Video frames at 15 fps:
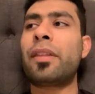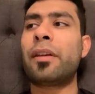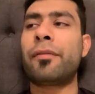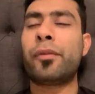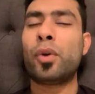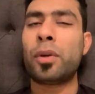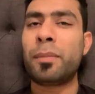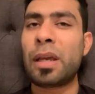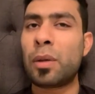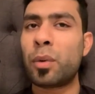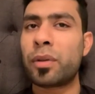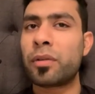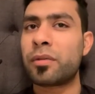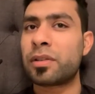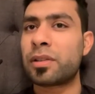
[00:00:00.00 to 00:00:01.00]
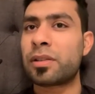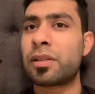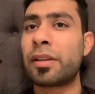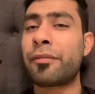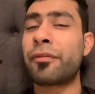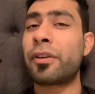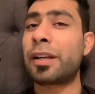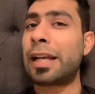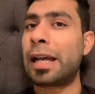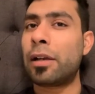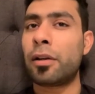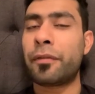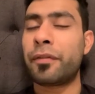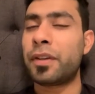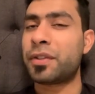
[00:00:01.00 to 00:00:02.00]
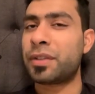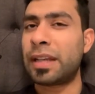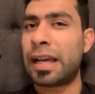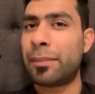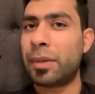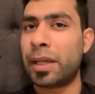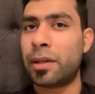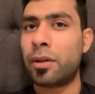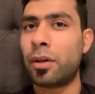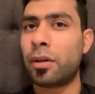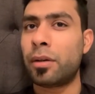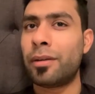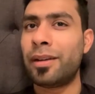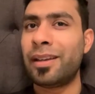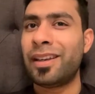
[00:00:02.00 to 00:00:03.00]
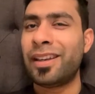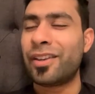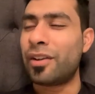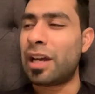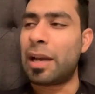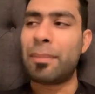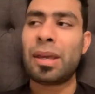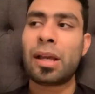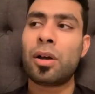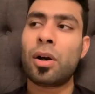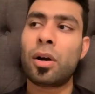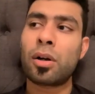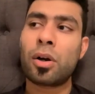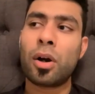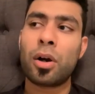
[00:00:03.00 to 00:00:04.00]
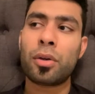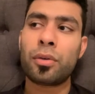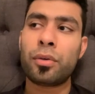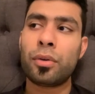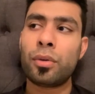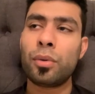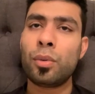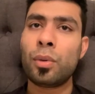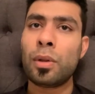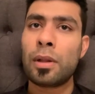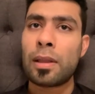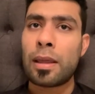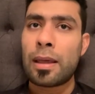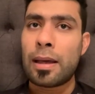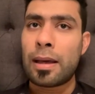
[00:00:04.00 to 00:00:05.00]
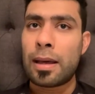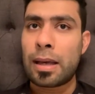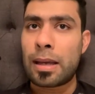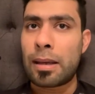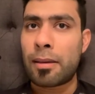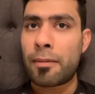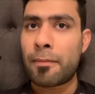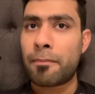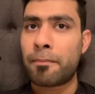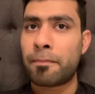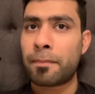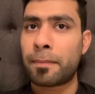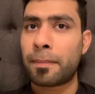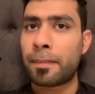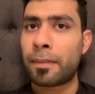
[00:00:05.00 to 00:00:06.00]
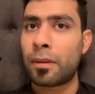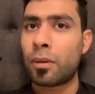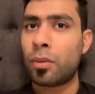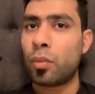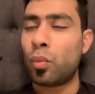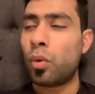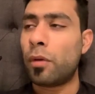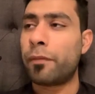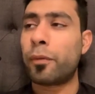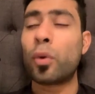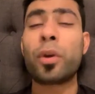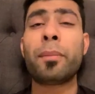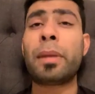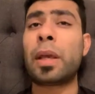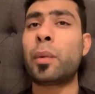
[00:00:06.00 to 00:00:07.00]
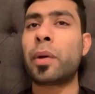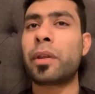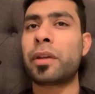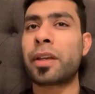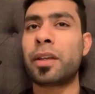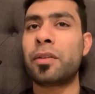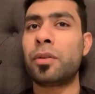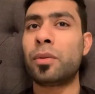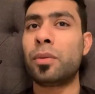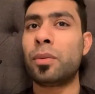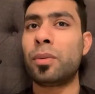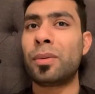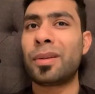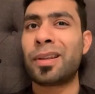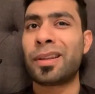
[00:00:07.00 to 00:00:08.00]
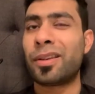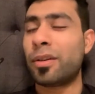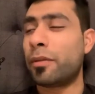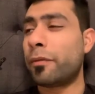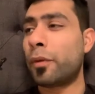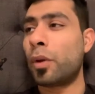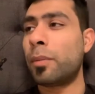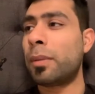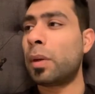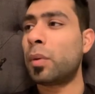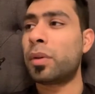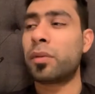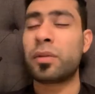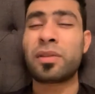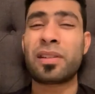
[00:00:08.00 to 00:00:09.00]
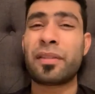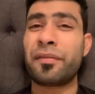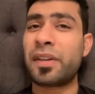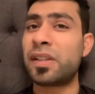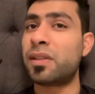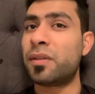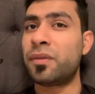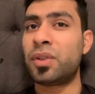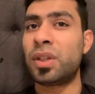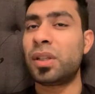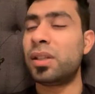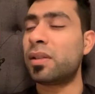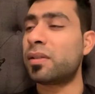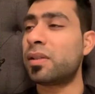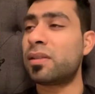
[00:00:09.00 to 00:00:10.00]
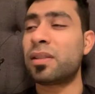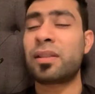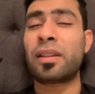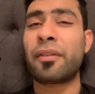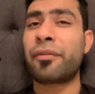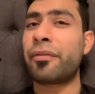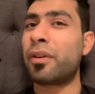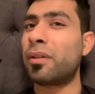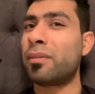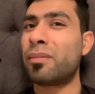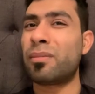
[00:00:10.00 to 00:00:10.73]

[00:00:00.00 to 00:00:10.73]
there, Floyd Mayweather is a different kettle of fish to Amir Khan. You know, Amir Khan can't do um, what Floyd Mayweather can do. You know, Floyd Mayweather is a defensive genius. He's a different